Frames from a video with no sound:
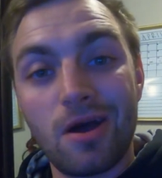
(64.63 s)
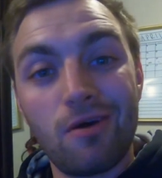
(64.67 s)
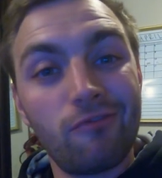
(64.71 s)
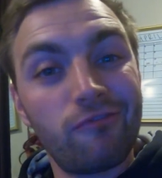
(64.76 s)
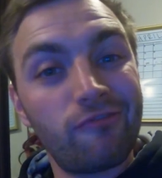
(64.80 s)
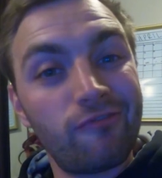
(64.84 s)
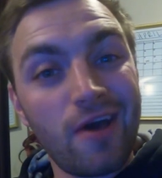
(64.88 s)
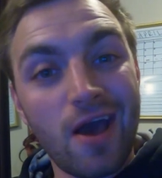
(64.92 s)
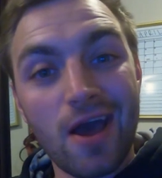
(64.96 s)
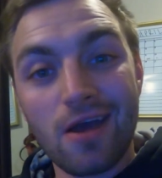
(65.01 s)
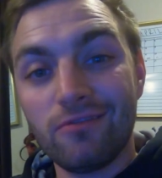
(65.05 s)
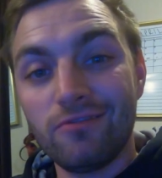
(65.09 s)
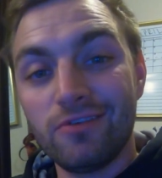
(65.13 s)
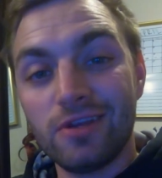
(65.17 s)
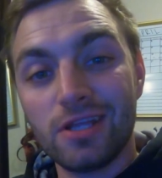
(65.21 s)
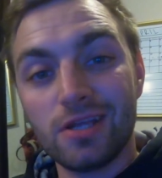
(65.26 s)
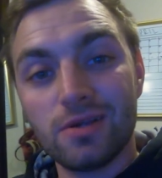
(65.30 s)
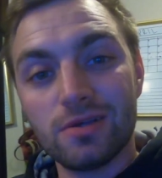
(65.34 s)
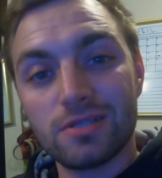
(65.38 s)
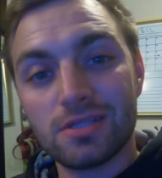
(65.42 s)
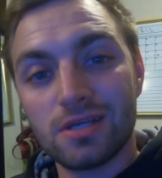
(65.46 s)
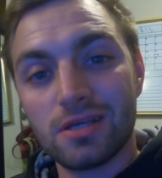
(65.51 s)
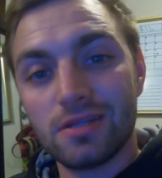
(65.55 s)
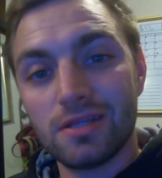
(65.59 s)
about 5
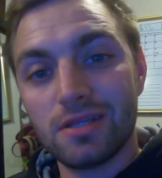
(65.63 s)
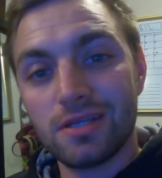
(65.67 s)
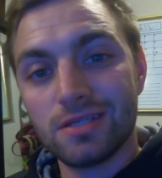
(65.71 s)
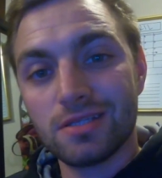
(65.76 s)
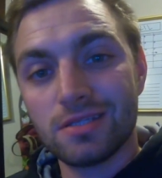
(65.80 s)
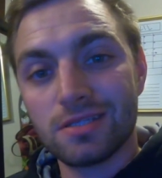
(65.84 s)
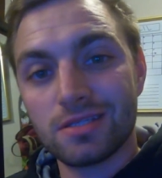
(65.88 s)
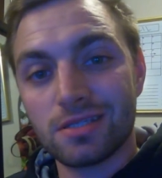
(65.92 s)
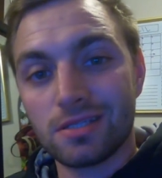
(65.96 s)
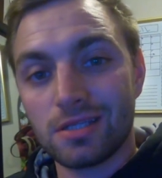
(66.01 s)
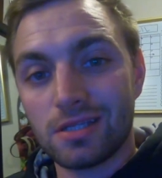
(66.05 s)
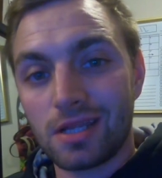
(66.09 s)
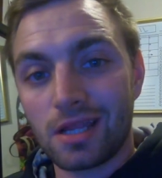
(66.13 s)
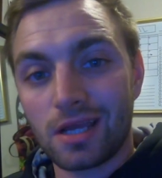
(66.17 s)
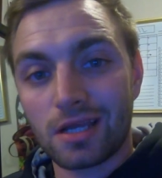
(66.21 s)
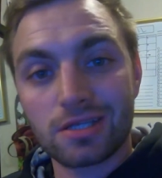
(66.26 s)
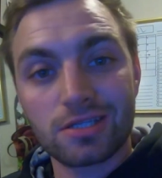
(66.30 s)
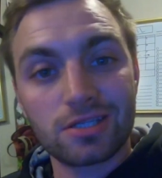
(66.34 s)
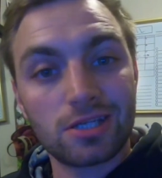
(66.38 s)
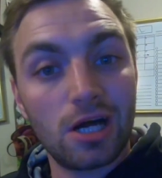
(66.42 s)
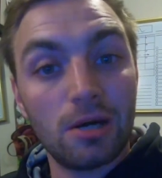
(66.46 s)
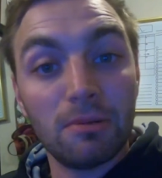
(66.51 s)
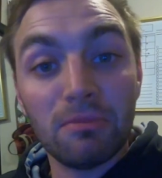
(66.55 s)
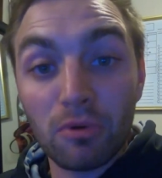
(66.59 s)
videos on this in the
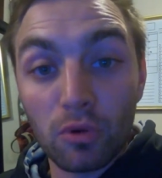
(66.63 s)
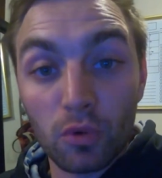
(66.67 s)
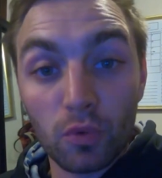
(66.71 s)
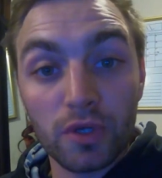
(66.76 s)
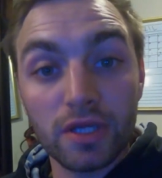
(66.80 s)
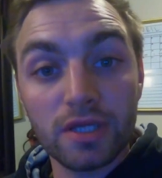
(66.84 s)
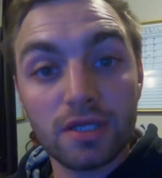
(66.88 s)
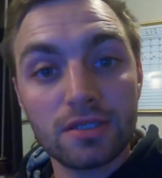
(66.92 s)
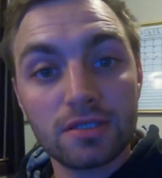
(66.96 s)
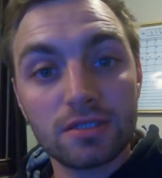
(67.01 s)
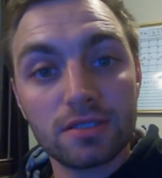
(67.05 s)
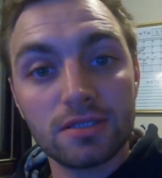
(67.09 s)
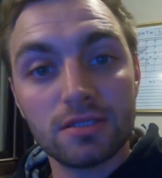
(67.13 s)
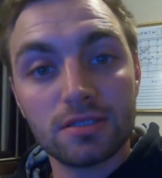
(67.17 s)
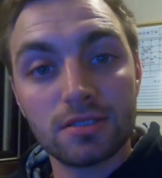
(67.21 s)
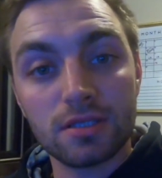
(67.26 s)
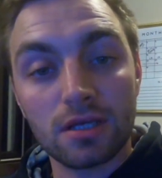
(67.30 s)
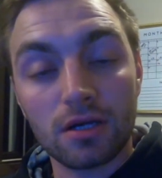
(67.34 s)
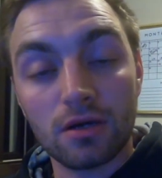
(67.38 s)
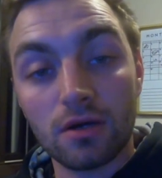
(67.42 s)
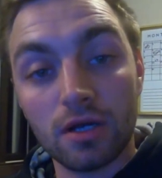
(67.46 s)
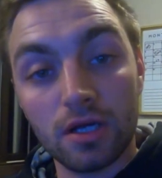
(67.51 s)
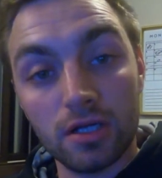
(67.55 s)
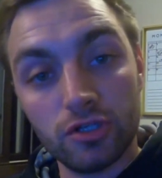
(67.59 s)
next couple weeks.
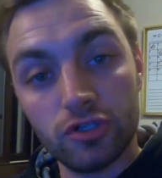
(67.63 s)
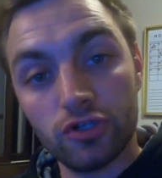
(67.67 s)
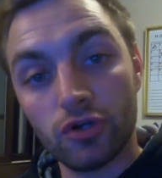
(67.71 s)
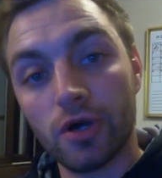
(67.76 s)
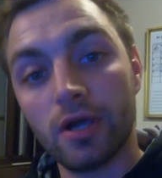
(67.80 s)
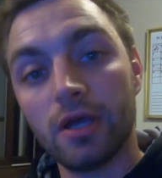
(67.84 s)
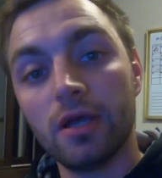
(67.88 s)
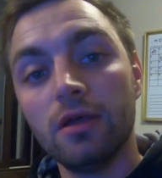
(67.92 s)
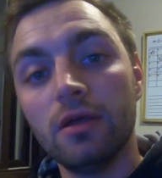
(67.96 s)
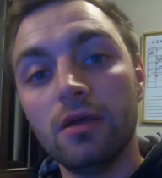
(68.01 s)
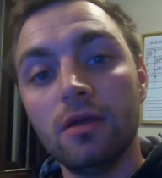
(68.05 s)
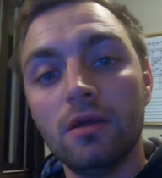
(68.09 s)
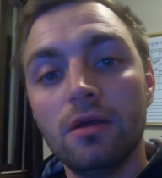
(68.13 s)
So enjoy.